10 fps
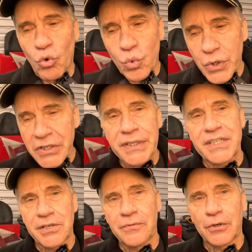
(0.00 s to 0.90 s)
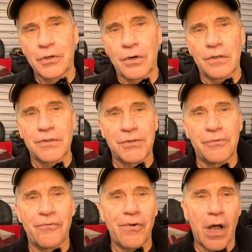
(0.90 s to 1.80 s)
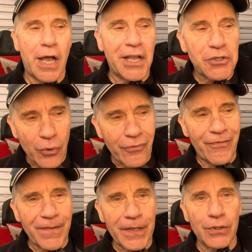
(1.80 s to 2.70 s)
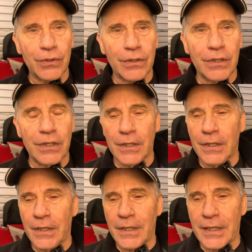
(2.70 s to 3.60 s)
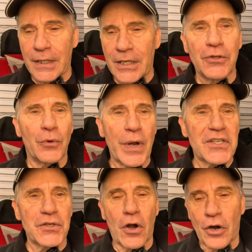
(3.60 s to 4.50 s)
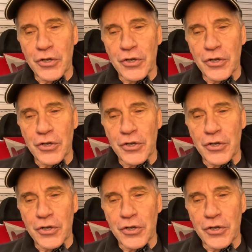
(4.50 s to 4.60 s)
really difficult to find or feel in the race car.